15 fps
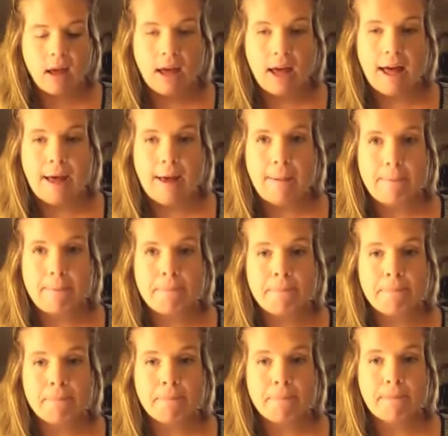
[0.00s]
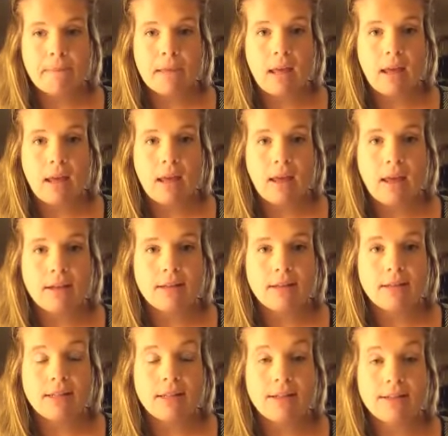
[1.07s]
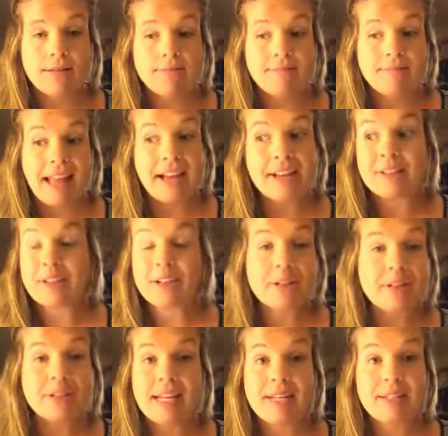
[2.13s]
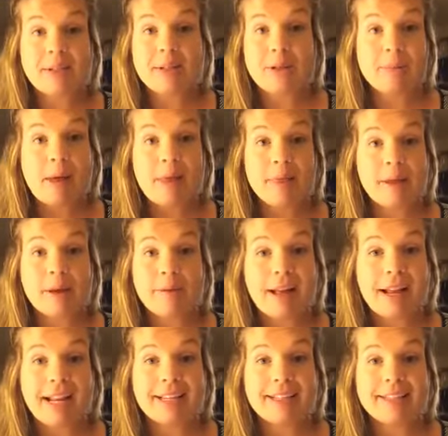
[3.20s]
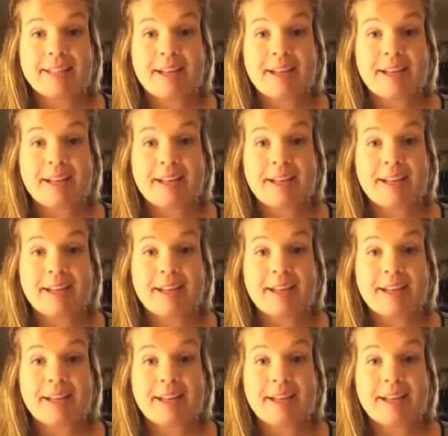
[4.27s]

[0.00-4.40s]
And next Thursday is a new month already.